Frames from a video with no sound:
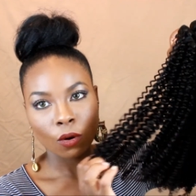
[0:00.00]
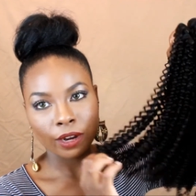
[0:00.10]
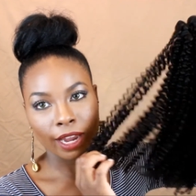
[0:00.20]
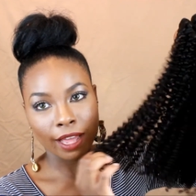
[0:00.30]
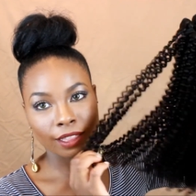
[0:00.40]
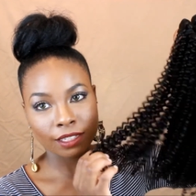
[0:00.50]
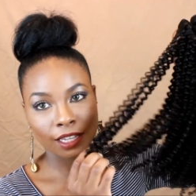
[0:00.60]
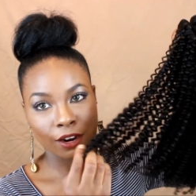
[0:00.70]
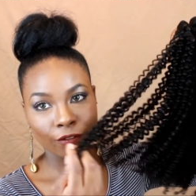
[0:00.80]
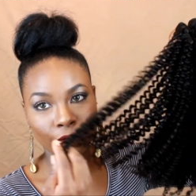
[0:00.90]
on how
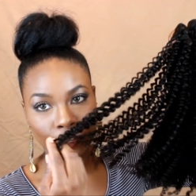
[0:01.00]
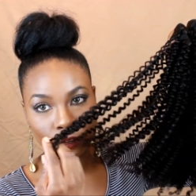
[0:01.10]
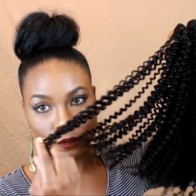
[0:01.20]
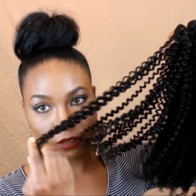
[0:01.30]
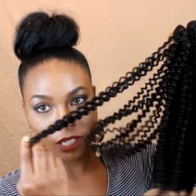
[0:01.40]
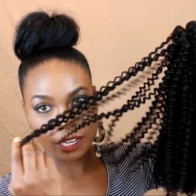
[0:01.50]
this hair feels.